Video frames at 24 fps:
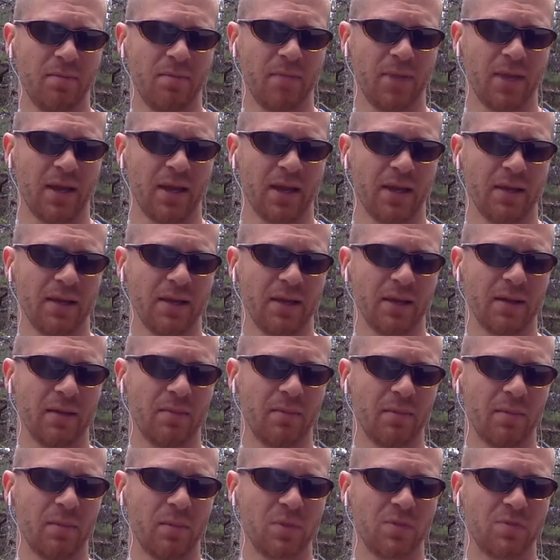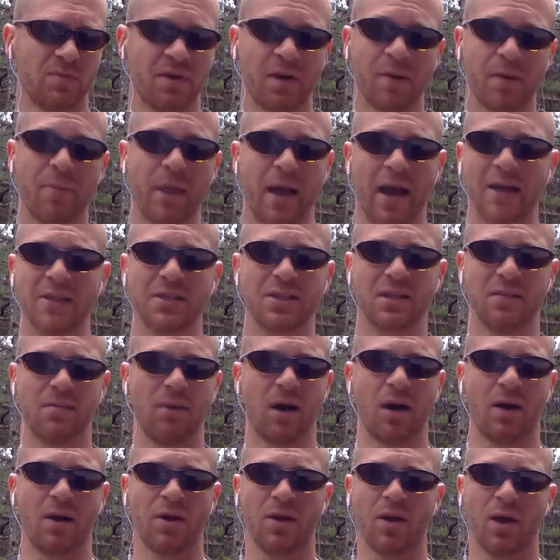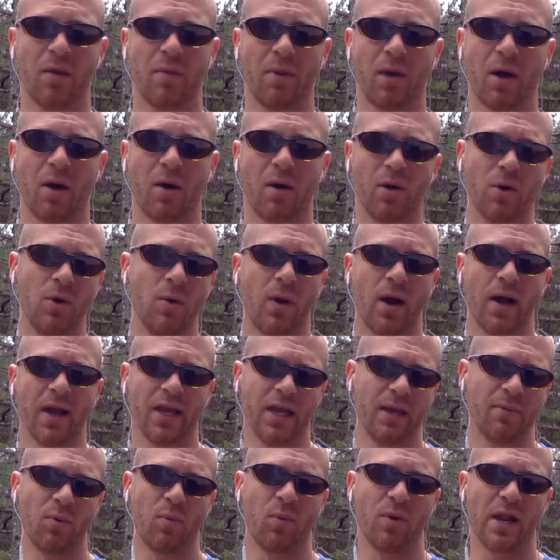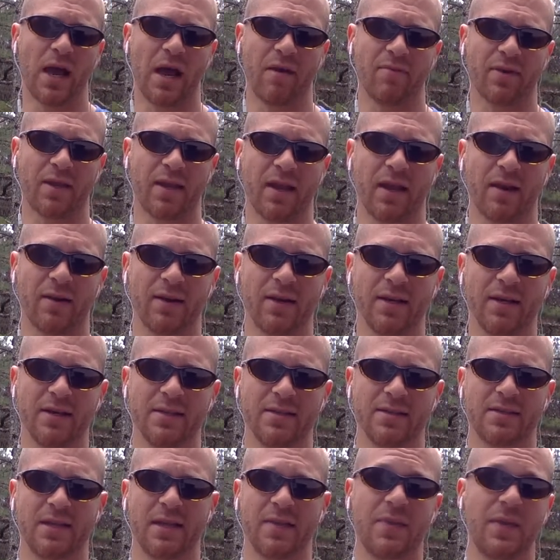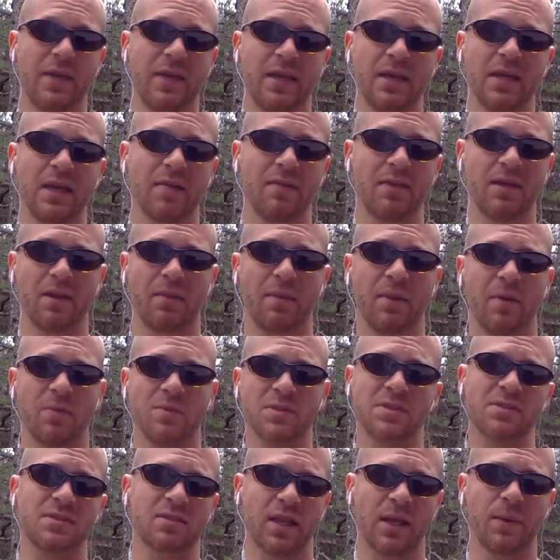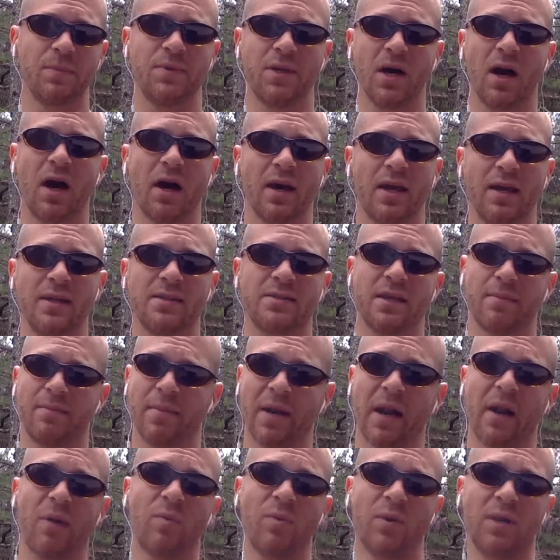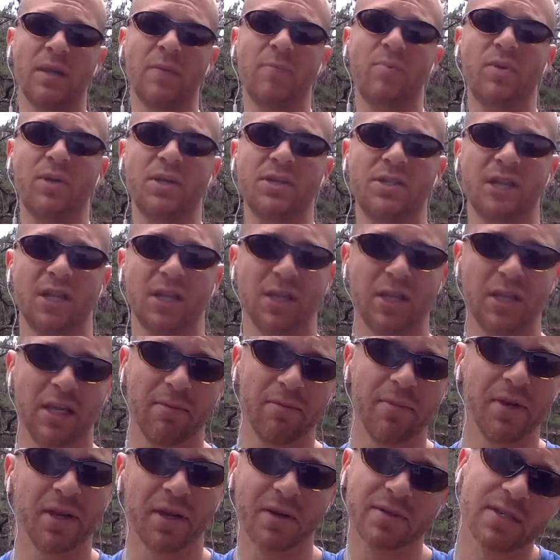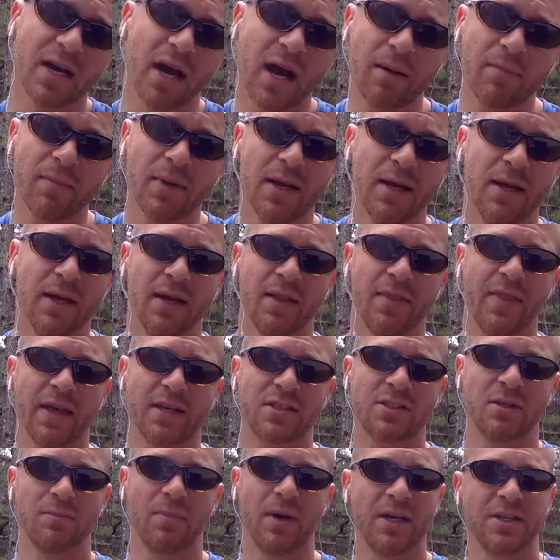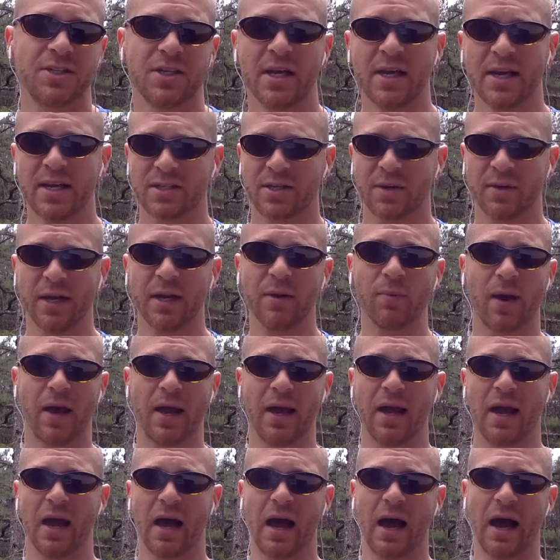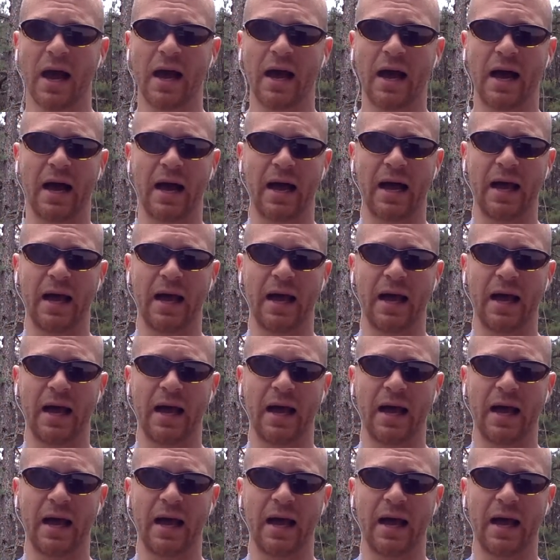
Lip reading: and was very passionate about who I am and what Advocare is. And at the end of it, I mean, it was a slam dunk. He said, "Man, I really appreciate you giving me your time. Thanks so much." So anyway, I